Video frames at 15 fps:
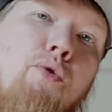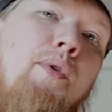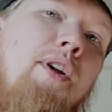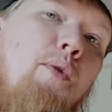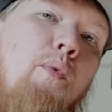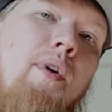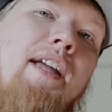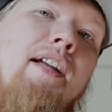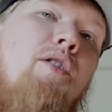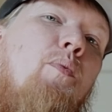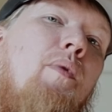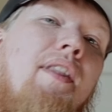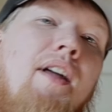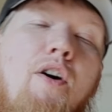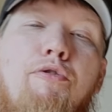three
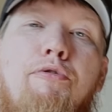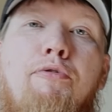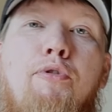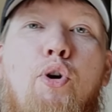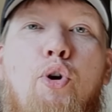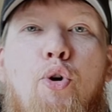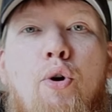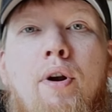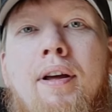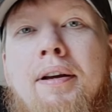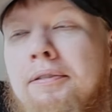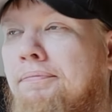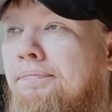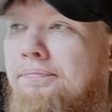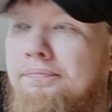weeks without food.
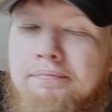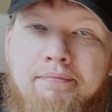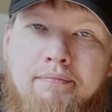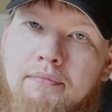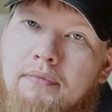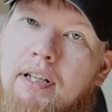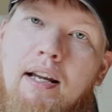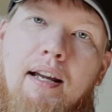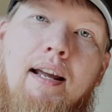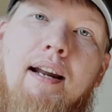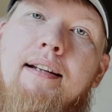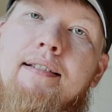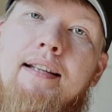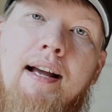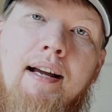
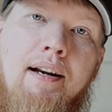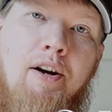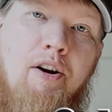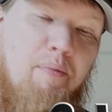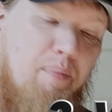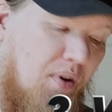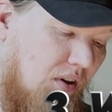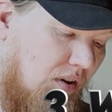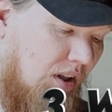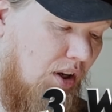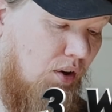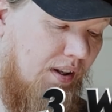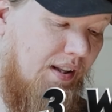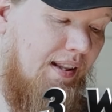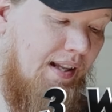Again, it's not gonna help you.
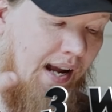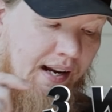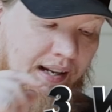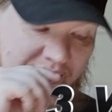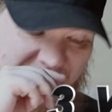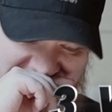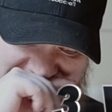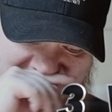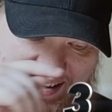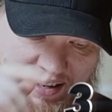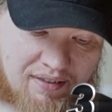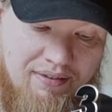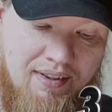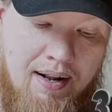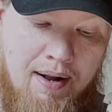The only thing I can think
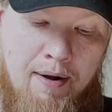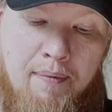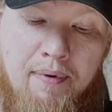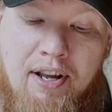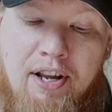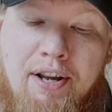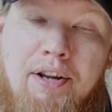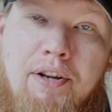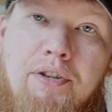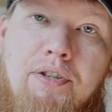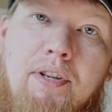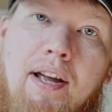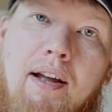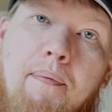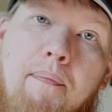of
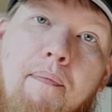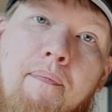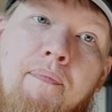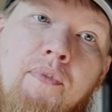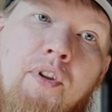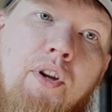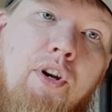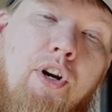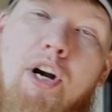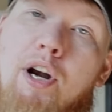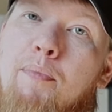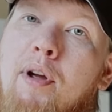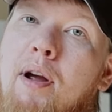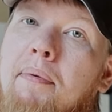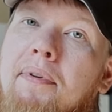is you're
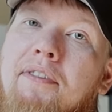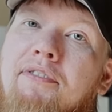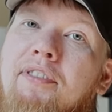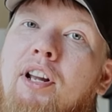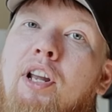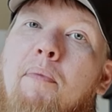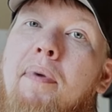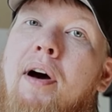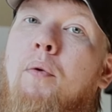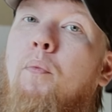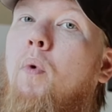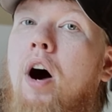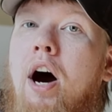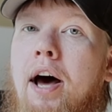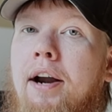gonna be able to fill up
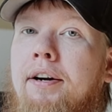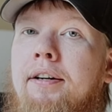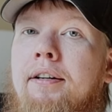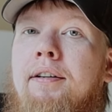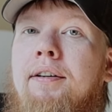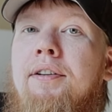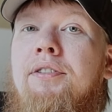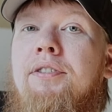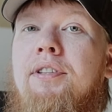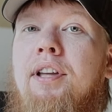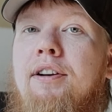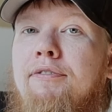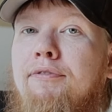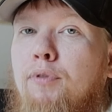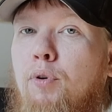on water
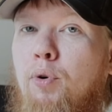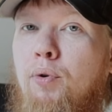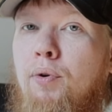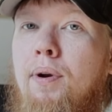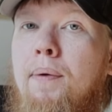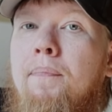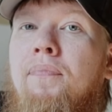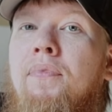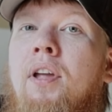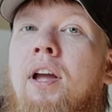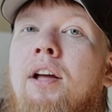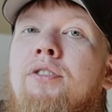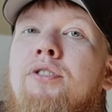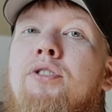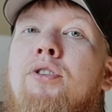instead of food.
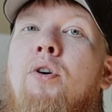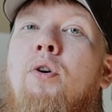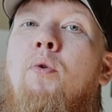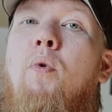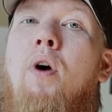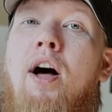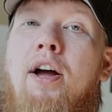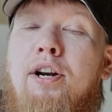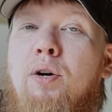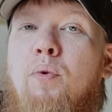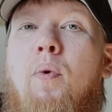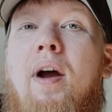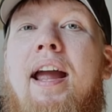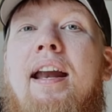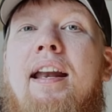And so while
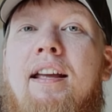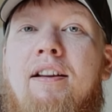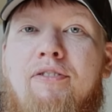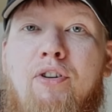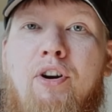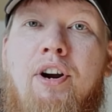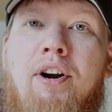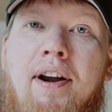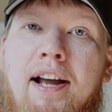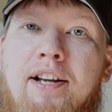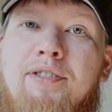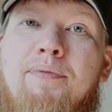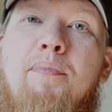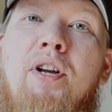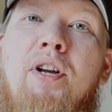you're waiting for your next